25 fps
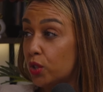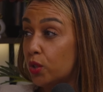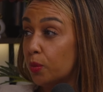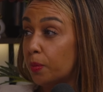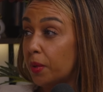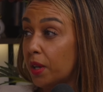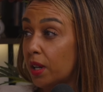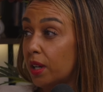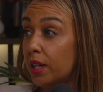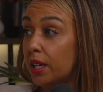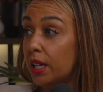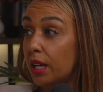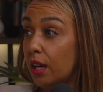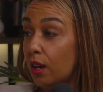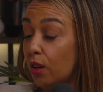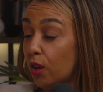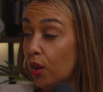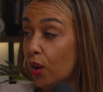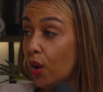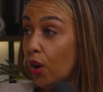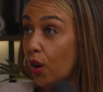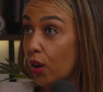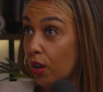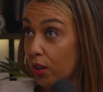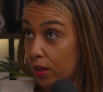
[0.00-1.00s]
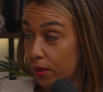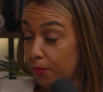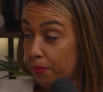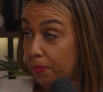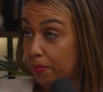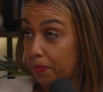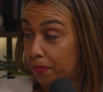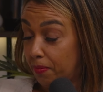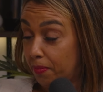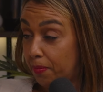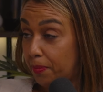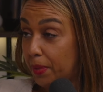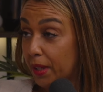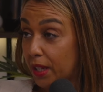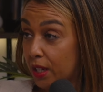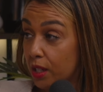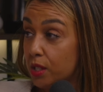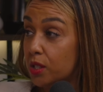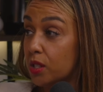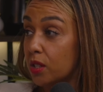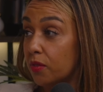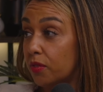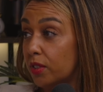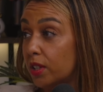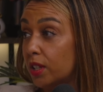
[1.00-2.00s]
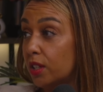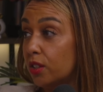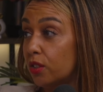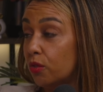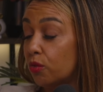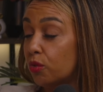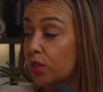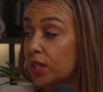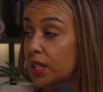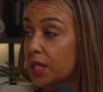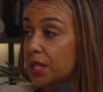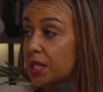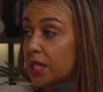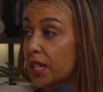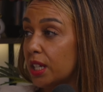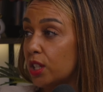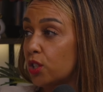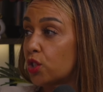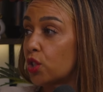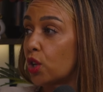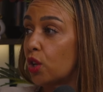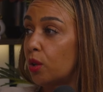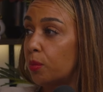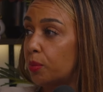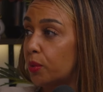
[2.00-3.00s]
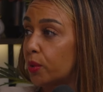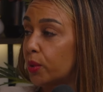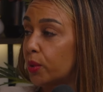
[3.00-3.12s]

to Dubai because of a real estate job,